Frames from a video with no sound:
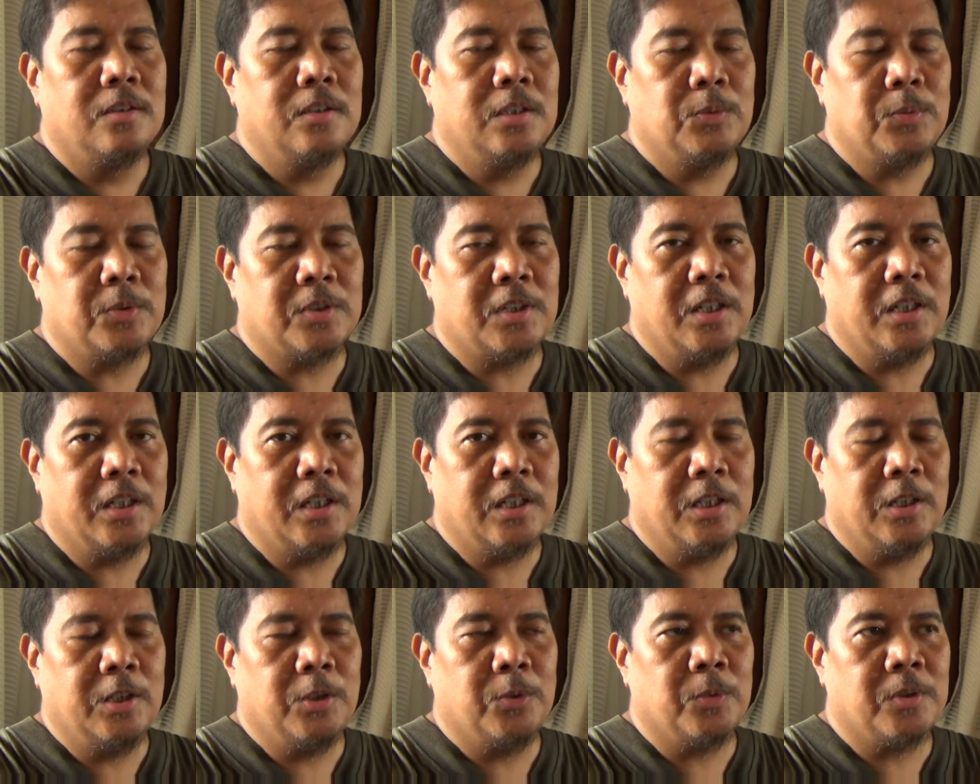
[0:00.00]

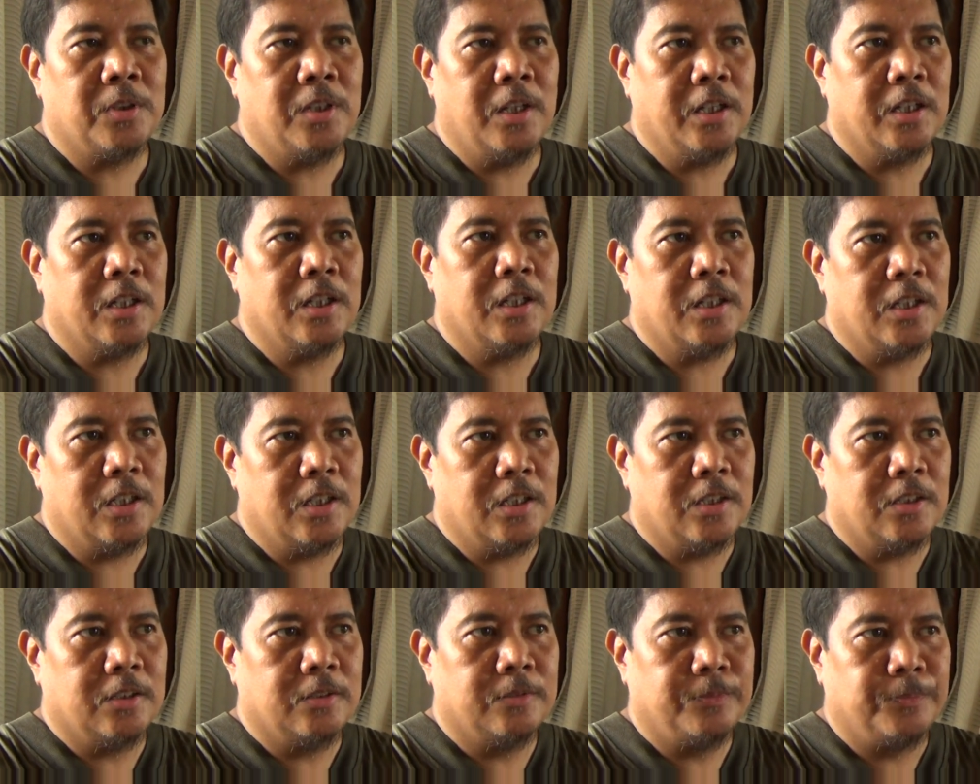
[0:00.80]
it was like
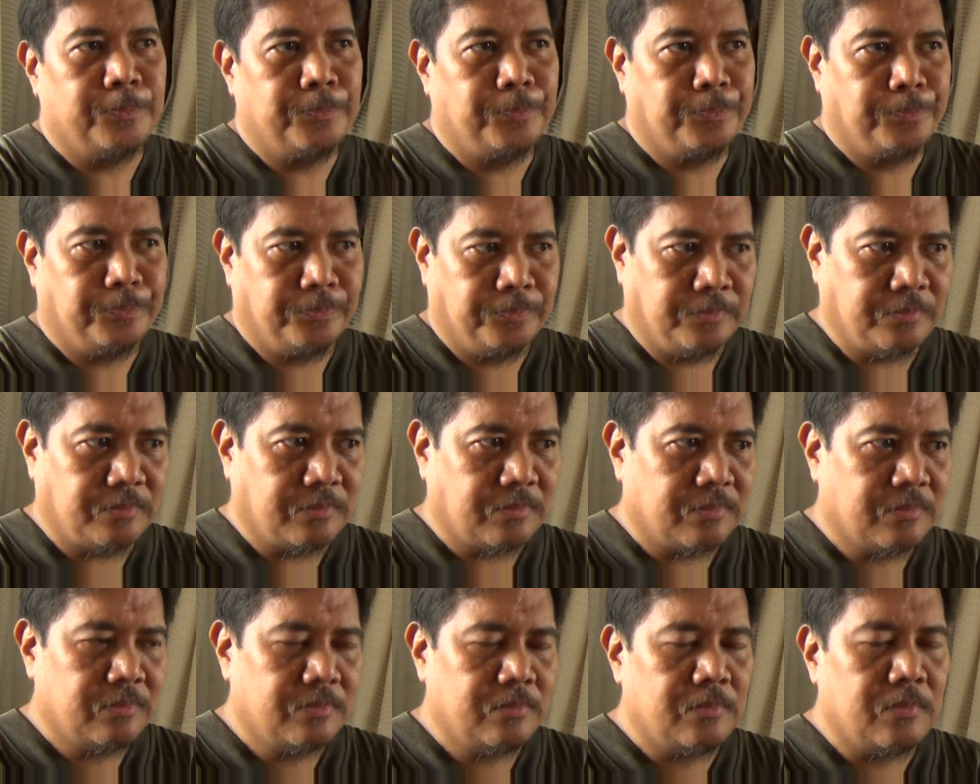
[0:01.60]
a
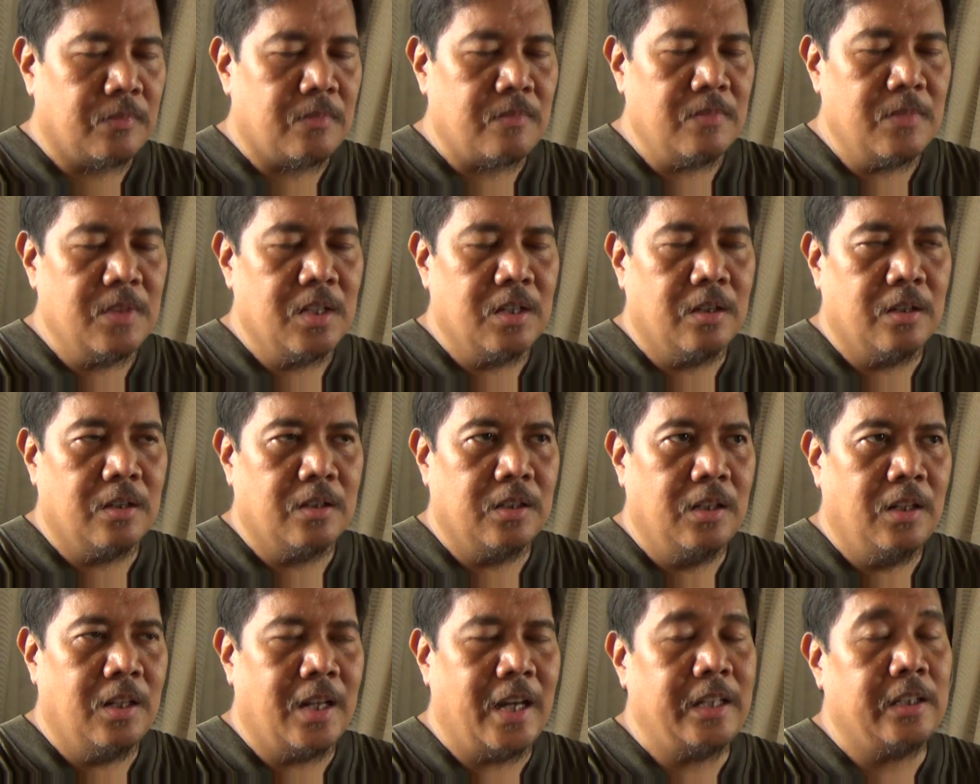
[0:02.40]

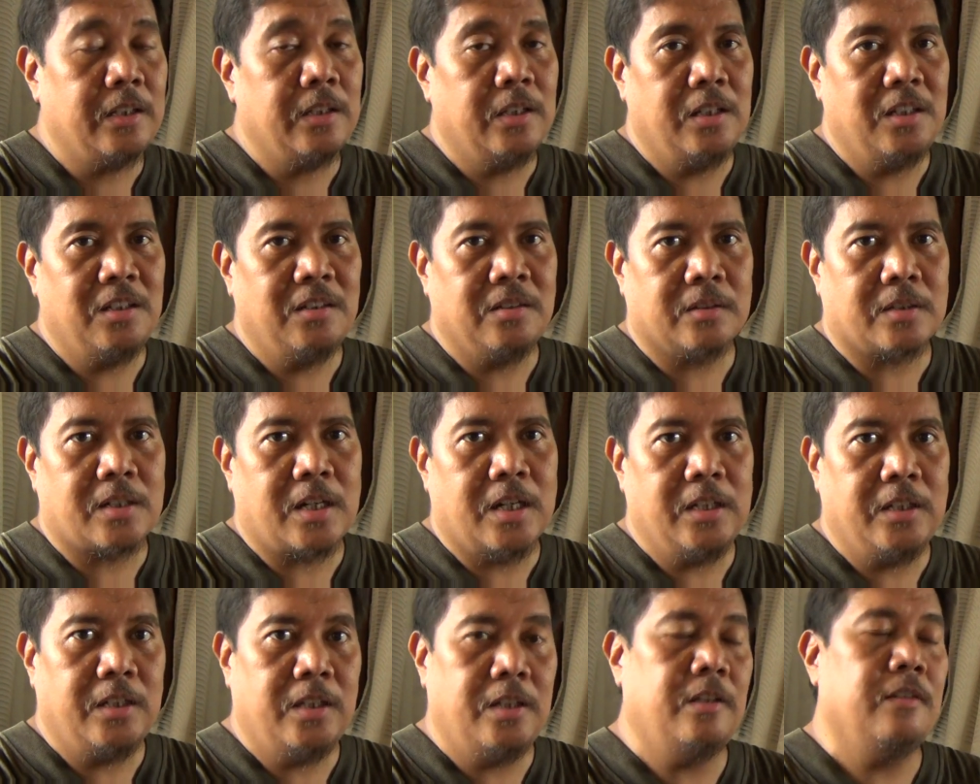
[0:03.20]
lightning
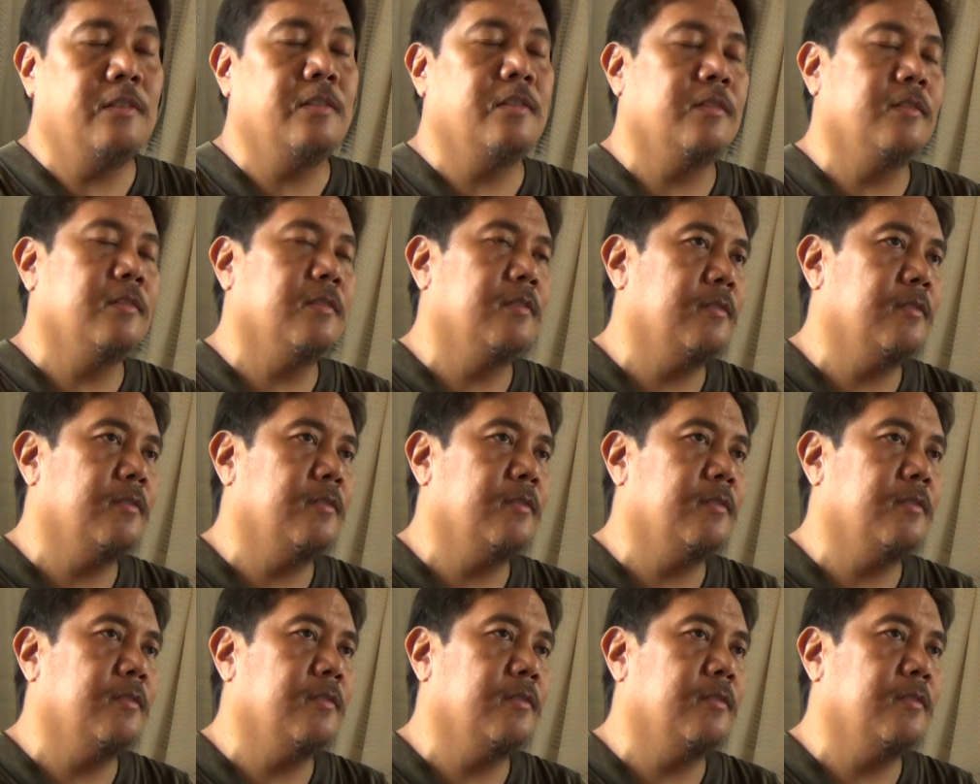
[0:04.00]
striking.